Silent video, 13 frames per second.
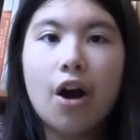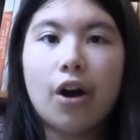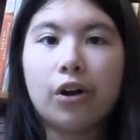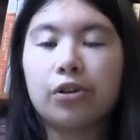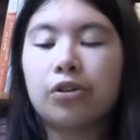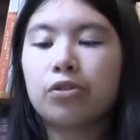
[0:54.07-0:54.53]

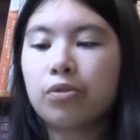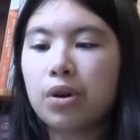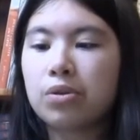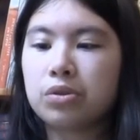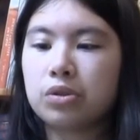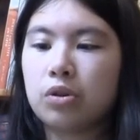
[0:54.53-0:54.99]
are
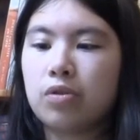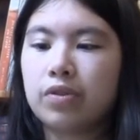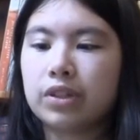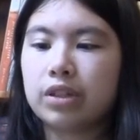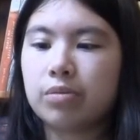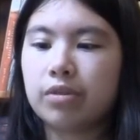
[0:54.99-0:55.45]
gross
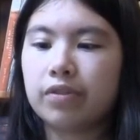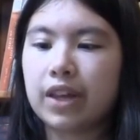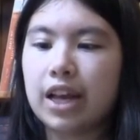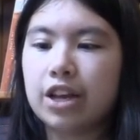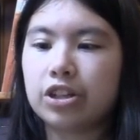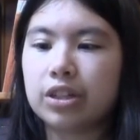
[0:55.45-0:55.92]

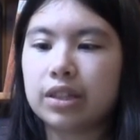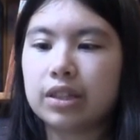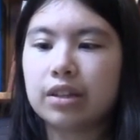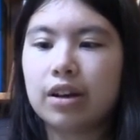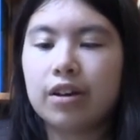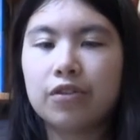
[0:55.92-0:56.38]
oversimplifications
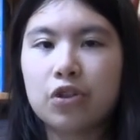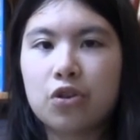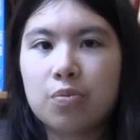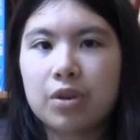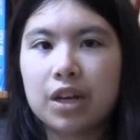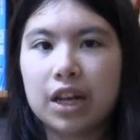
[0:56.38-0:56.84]
of
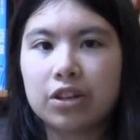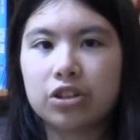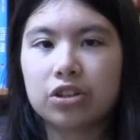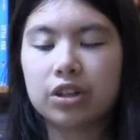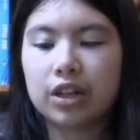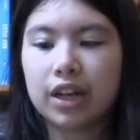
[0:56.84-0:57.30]
human
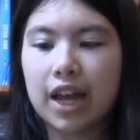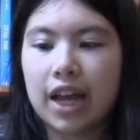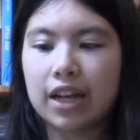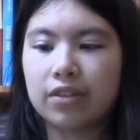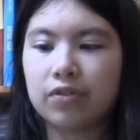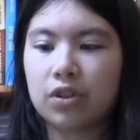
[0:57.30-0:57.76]
nature
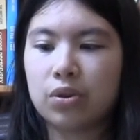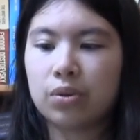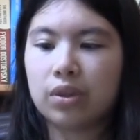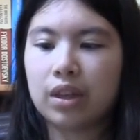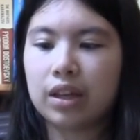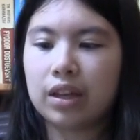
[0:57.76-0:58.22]
and of
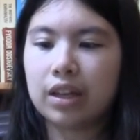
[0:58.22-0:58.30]
youth.